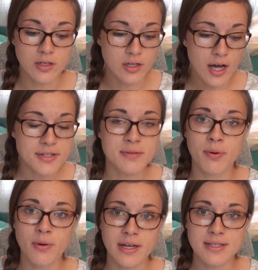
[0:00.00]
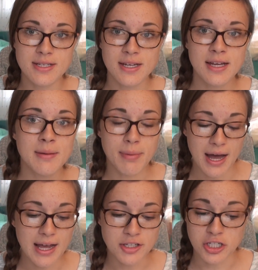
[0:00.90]
got to the point
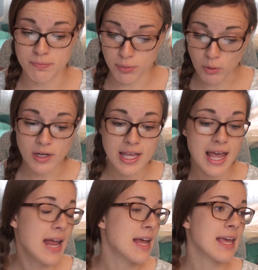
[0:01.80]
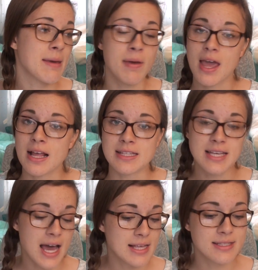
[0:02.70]
by just bolding it, keeping it
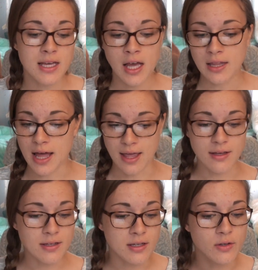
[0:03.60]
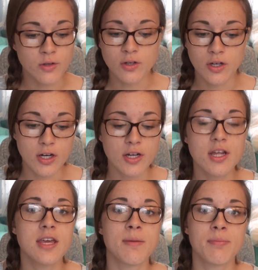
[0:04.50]
concise, like good,
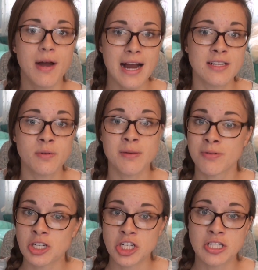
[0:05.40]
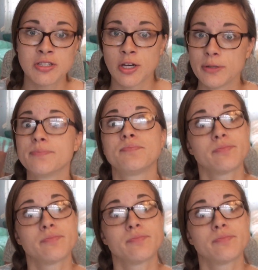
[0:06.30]
he practiced what he preaches, so.